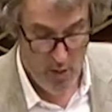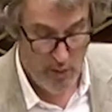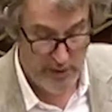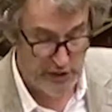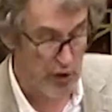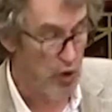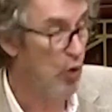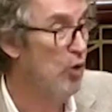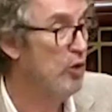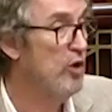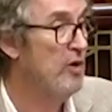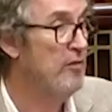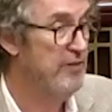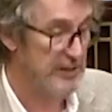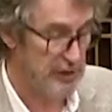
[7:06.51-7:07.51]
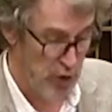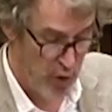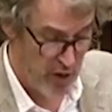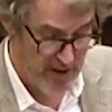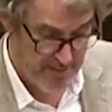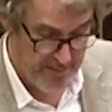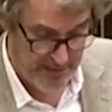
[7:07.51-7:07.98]
which called on
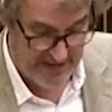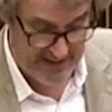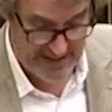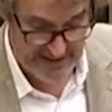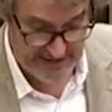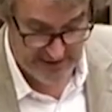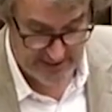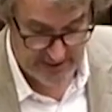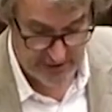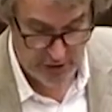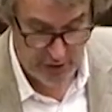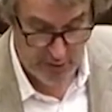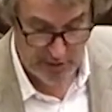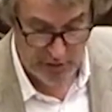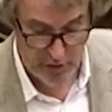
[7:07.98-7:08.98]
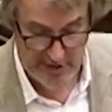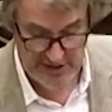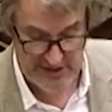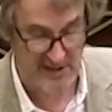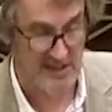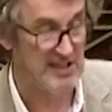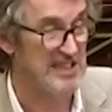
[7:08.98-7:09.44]
Victoria Police to
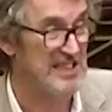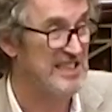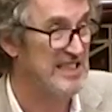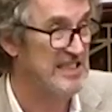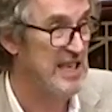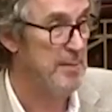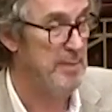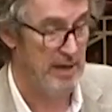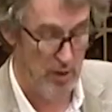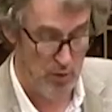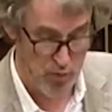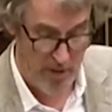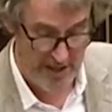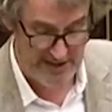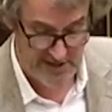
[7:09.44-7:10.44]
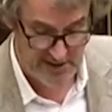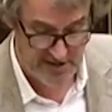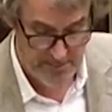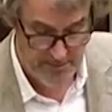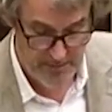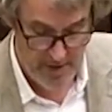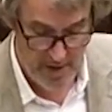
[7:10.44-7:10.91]
address the systemic
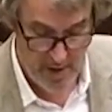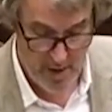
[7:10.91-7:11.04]
racism,